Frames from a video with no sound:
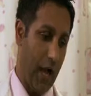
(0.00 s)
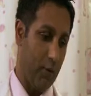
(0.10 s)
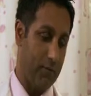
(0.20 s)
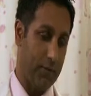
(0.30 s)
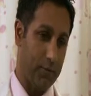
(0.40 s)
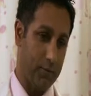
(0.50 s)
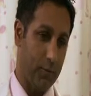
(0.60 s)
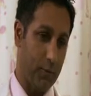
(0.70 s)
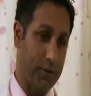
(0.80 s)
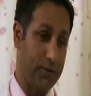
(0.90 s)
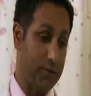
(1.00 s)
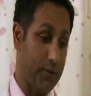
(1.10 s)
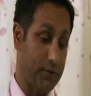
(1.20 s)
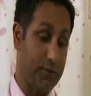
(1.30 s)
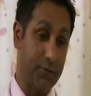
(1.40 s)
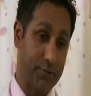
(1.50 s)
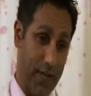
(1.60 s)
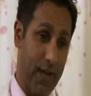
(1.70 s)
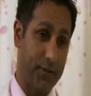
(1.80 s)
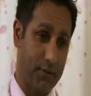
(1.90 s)
However, we'll need to run some
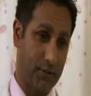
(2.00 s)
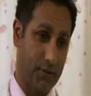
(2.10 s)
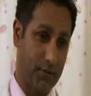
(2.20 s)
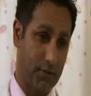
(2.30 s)
tests.